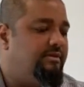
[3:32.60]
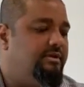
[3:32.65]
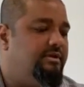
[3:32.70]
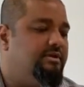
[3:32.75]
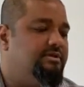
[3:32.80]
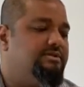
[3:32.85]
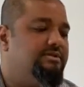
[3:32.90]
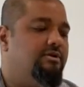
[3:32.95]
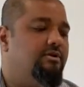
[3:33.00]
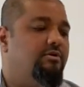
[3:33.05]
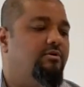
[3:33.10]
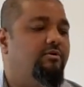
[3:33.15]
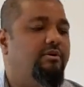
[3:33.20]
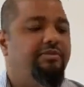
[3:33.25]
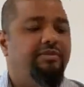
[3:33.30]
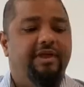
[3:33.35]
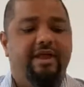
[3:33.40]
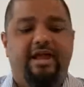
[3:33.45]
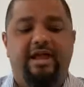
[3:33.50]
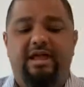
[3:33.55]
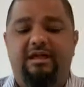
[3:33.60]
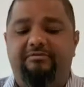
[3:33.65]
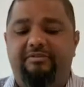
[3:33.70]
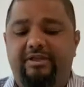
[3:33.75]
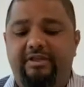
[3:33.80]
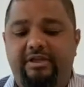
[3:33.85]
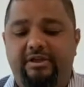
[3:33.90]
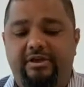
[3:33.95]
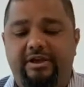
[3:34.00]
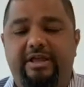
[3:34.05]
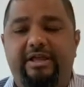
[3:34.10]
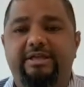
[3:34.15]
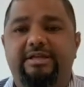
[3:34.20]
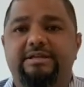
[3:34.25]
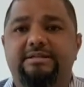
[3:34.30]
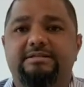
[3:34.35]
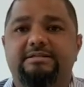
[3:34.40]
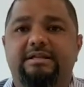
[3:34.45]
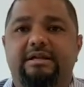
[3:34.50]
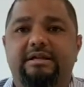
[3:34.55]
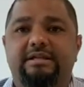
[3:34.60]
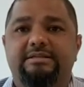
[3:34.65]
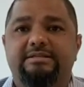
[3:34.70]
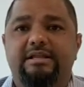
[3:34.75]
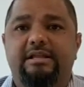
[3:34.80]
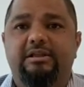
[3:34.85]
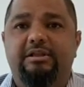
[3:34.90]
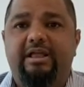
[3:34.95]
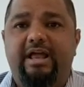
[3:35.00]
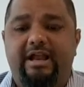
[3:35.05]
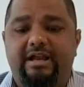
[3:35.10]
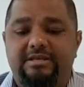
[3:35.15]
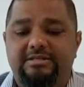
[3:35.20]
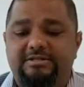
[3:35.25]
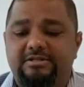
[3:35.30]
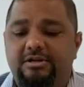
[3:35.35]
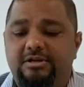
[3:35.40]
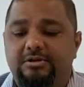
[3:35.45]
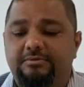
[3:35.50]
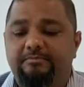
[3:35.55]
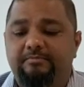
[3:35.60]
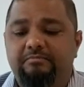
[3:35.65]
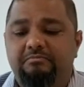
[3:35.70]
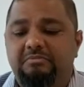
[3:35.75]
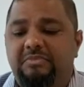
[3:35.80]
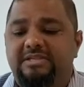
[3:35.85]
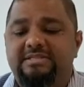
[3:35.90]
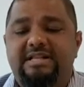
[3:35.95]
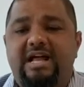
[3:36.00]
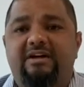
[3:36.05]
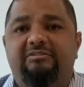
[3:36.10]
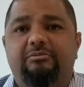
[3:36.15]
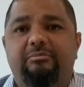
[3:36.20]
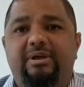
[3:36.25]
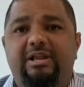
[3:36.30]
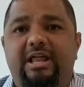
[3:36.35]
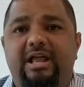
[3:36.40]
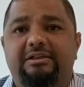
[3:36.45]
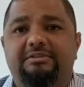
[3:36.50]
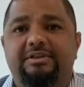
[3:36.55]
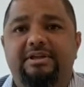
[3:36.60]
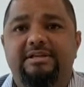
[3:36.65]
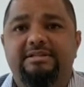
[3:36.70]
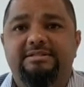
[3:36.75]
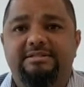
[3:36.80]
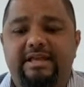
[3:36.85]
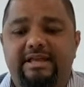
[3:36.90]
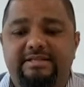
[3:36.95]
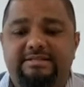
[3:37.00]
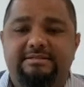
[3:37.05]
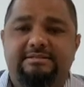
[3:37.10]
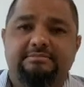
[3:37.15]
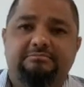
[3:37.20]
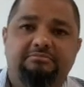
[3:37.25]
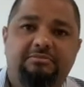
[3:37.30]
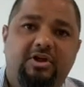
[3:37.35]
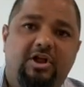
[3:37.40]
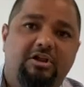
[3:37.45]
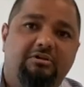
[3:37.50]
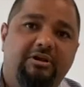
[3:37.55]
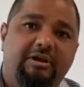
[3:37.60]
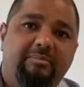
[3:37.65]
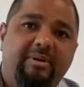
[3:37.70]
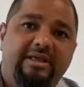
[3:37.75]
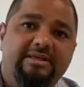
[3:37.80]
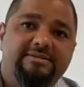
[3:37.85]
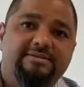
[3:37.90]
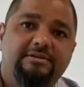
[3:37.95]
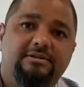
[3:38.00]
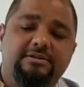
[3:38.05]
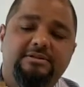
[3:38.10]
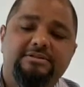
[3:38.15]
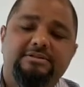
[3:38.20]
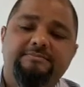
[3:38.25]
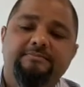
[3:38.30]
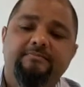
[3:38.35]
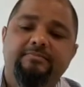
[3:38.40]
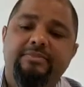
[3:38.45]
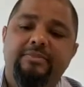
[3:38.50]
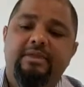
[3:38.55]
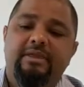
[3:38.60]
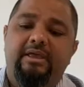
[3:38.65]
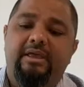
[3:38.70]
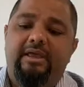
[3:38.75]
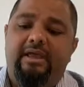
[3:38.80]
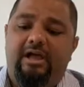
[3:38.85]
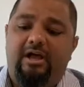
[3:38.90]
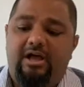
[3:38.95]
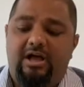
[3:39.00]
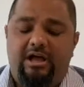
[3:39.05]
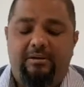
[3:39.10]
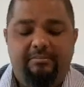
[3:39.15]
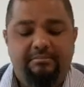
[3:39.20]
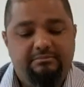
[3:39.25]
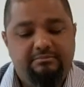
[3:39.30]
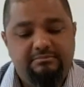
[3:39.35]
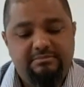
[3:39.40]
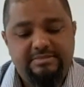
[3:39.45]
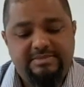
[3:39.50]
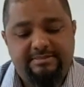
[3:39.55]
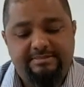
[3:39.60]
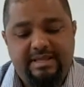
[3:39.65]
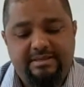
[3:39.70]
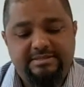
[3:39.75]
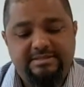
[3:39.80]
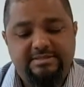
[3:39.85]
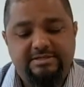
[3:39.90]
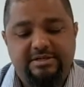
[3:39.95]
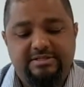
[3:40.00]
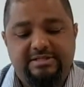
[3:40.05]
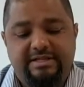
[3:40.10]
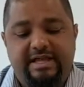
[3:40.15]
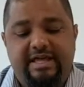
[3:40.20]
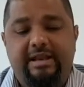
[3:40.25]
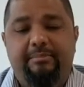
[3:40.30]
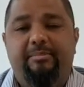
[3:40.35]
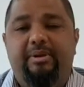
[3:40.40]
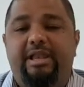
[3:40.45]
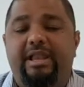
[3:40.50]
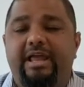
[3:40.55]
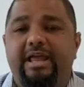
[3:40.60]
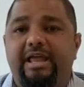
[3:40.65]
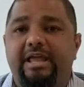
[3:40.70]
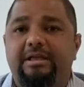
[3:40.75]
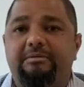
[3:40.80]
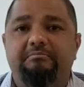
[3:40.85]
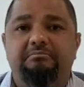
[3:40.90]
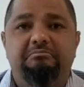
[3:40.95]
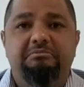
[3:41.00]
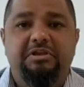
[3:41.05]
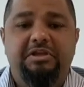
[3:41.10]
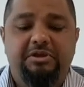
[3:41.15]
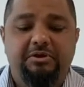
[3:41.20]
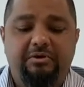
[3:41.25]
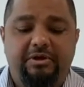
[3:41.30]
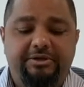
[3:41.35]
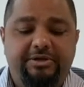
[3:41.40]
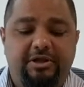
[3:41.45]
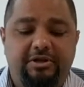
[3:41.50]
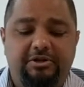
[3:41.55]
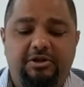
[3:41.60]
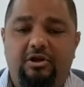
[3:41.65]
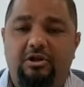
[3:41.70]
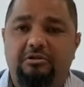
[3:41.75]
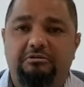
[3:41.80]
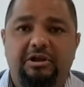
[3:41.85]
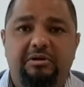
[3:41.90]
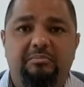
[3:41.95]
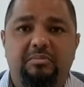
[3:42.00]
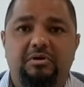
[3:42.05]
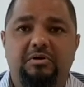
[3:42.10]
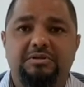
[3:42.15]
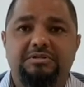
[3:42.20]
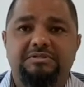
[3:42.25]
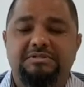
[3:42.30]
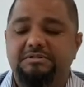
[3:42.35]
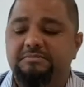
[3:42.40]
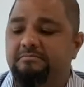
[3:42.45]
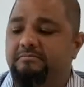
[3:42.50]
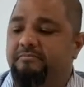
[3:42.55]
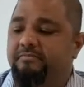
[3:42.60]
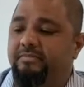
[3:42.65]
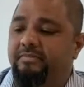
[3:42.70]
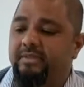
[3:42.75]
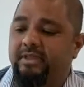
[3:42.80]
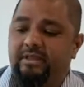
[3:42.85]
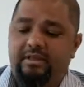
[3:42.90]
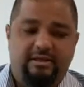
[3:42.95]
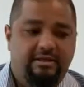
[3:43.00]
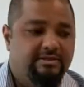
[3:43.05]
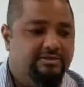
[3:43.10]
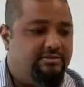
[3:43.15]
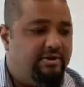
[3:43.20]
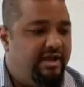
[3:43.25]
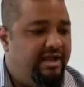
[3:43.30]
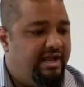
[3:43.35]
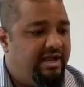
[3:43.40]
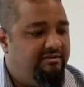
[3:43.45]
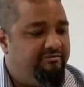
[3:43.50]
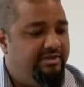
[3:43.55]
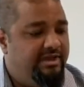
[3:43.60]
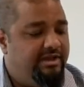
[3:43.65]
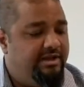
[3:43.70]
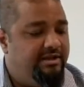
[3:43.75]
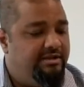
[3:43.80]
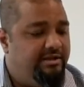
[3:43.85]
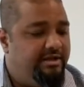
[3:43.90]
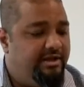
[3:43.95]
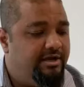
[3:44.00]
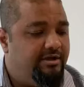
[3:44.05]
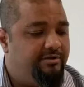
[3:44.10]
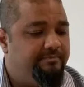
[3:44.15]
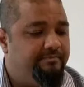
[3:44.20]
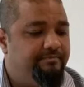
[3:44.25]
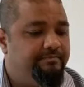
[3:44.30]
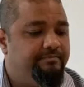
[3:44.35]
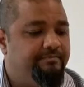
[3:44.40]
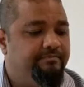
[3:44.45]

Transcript: So one thing I have here is, it's a little canister. It doesn't have to be like this. It's coloring pencils. Sometimes it's good to kind of play. You can do adult coloring books. So I have that in there.